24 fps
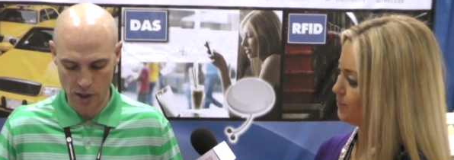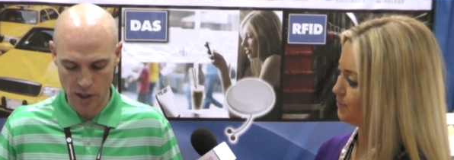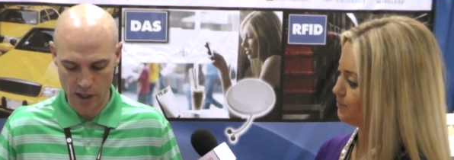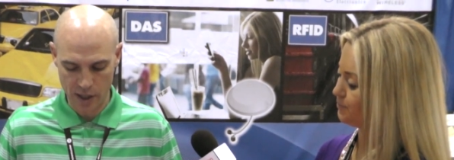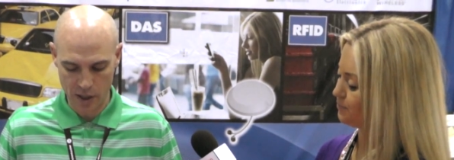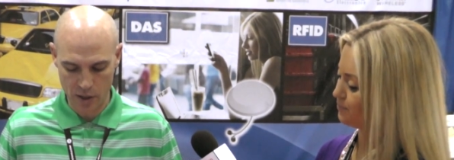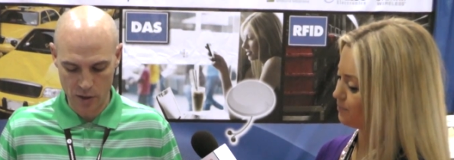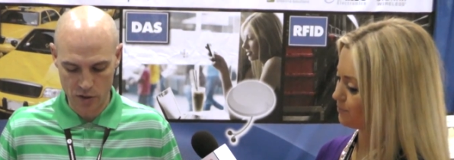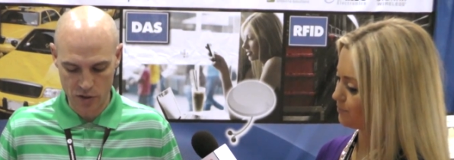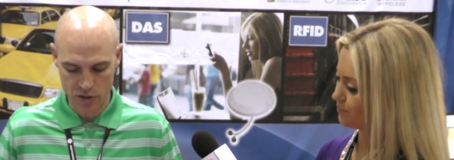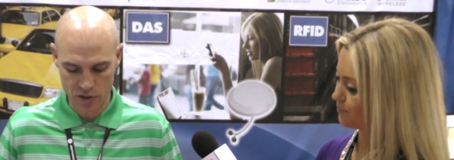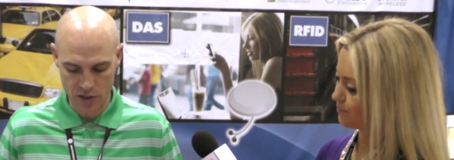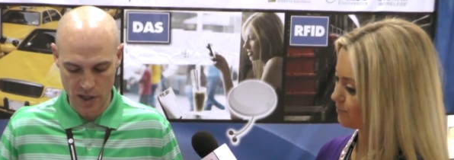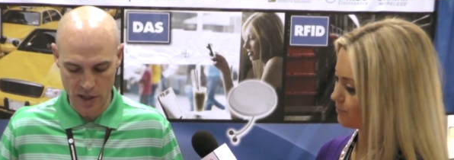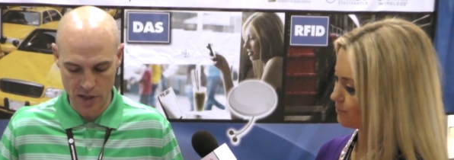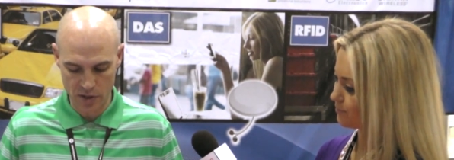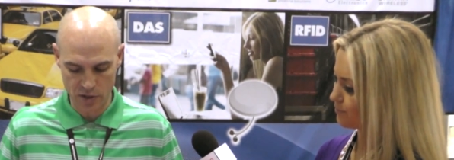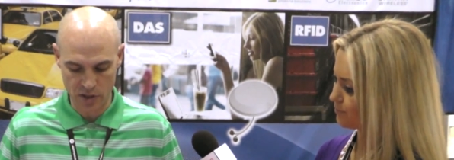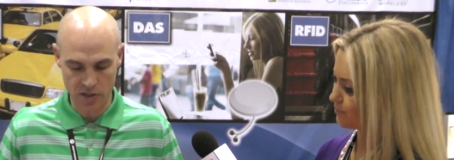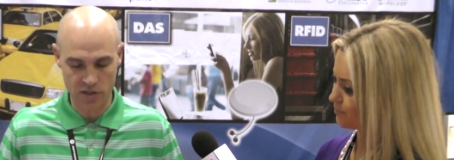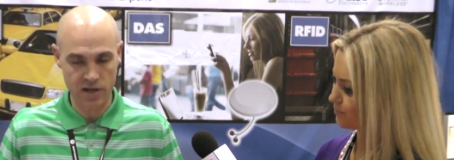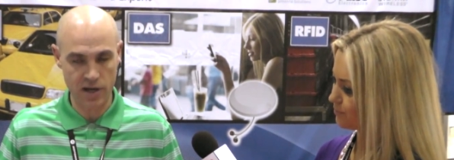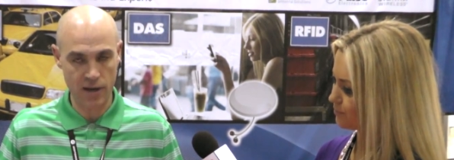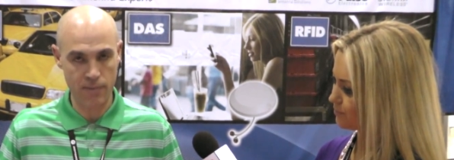Speaker 1: Laird sells
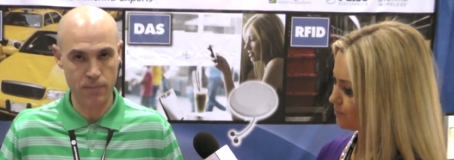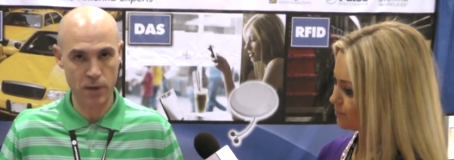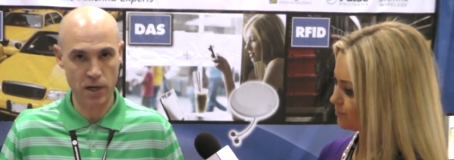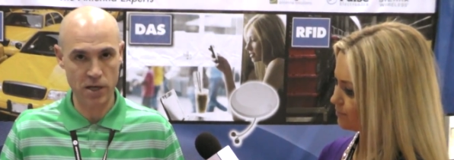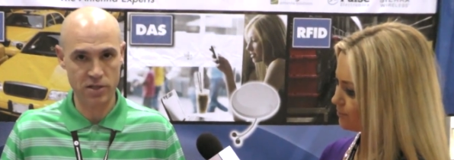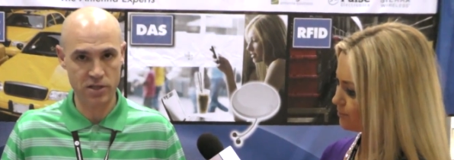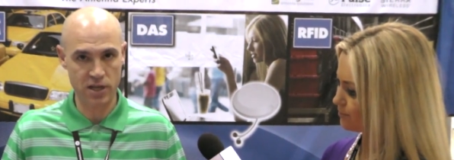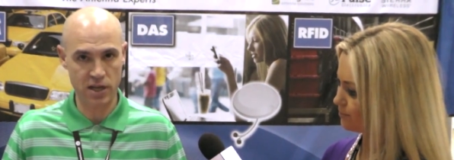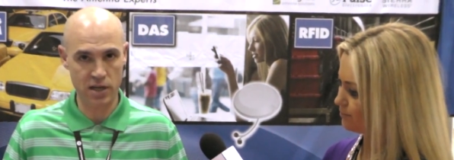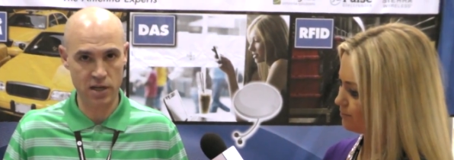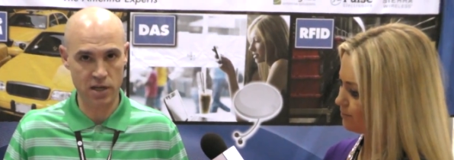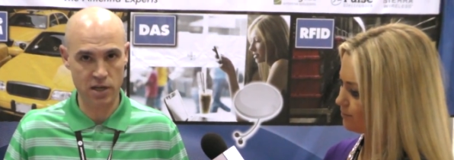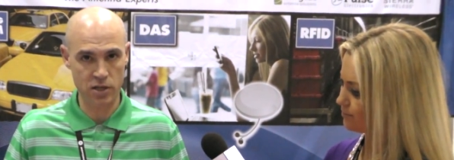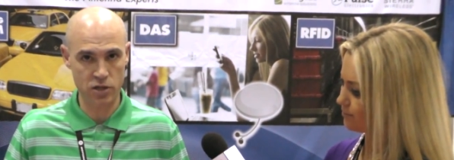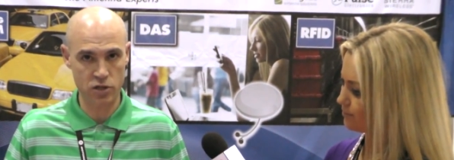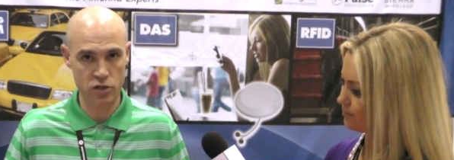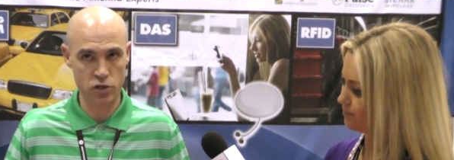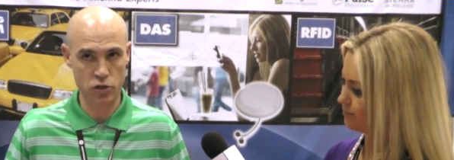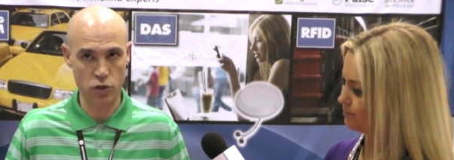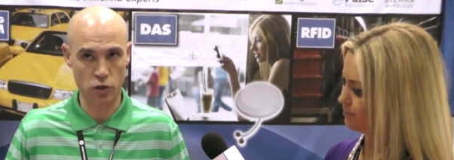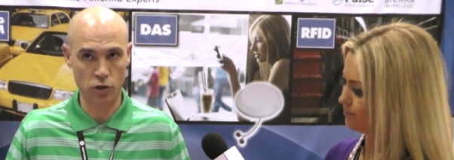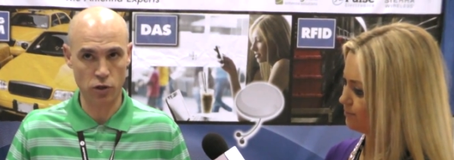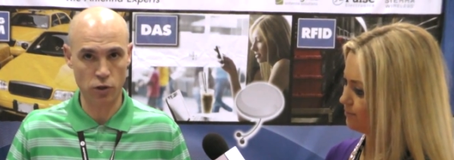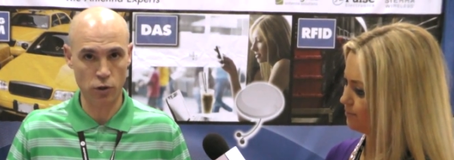a 10 by 10 inch
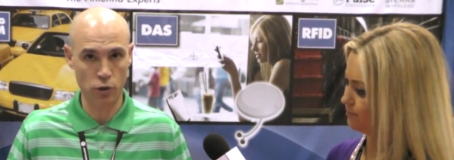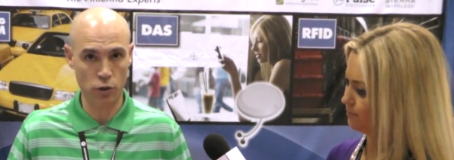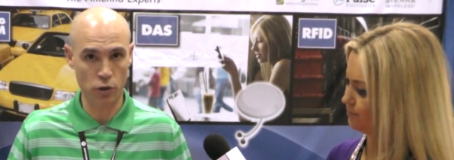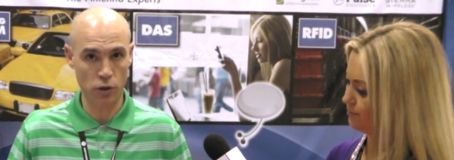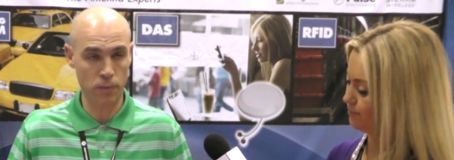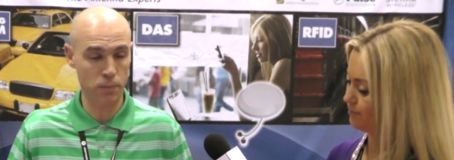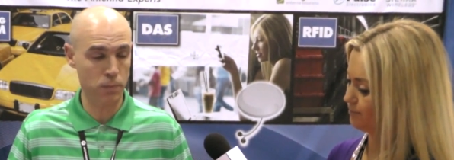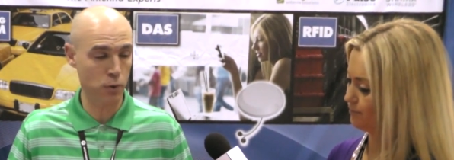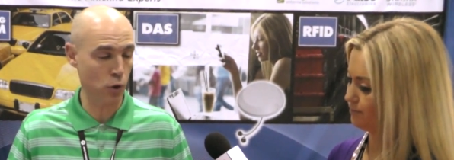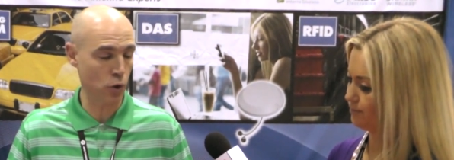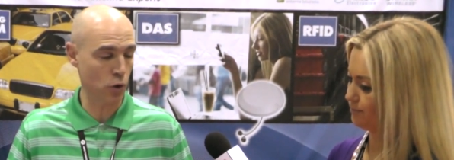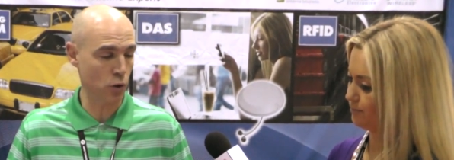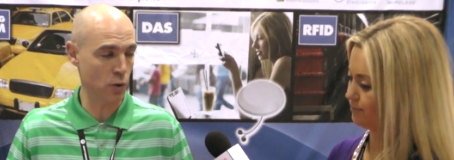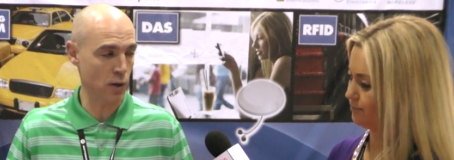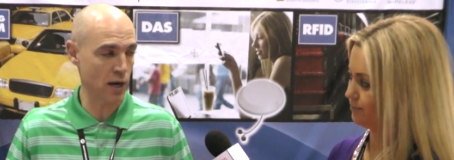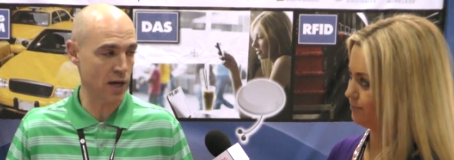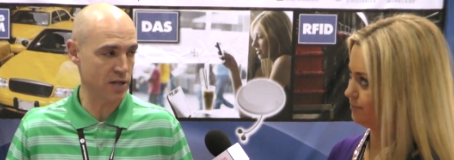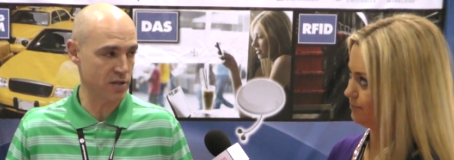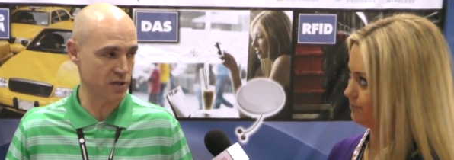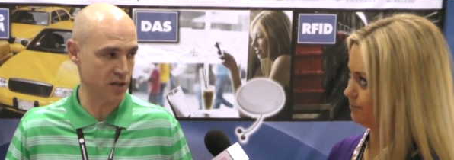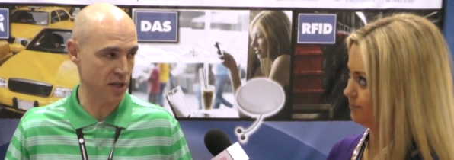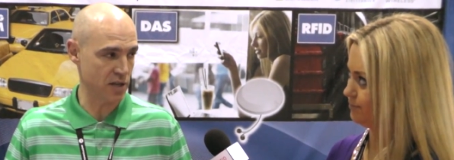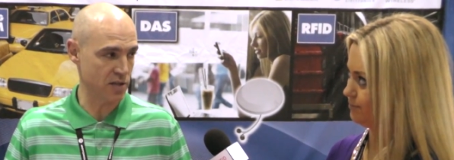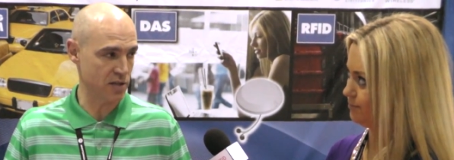circularly
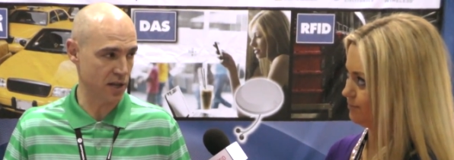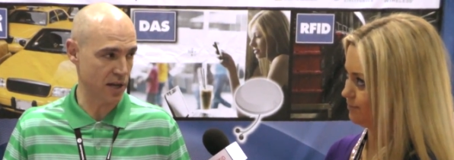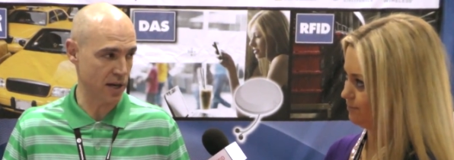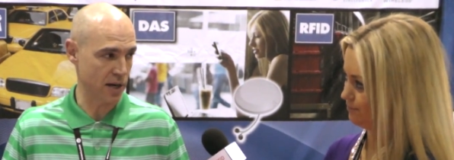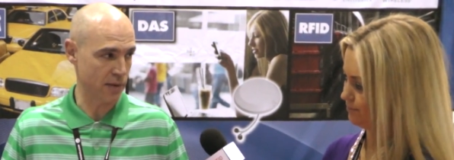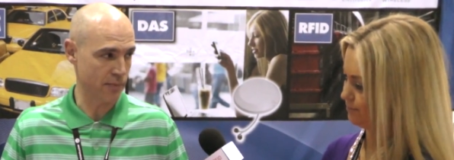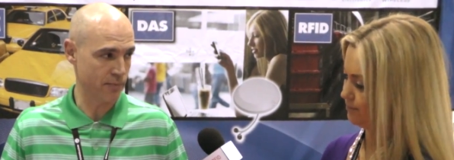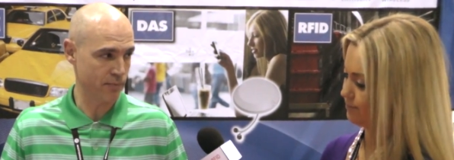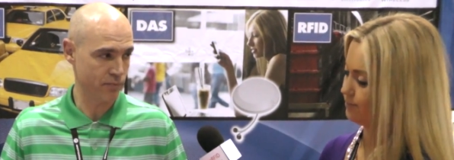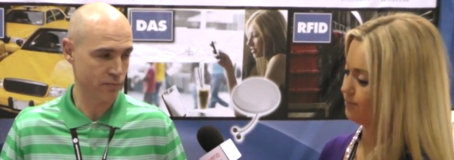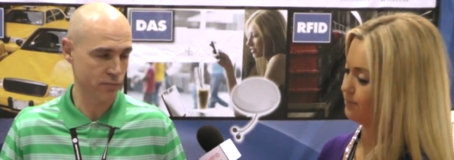polarized antenna.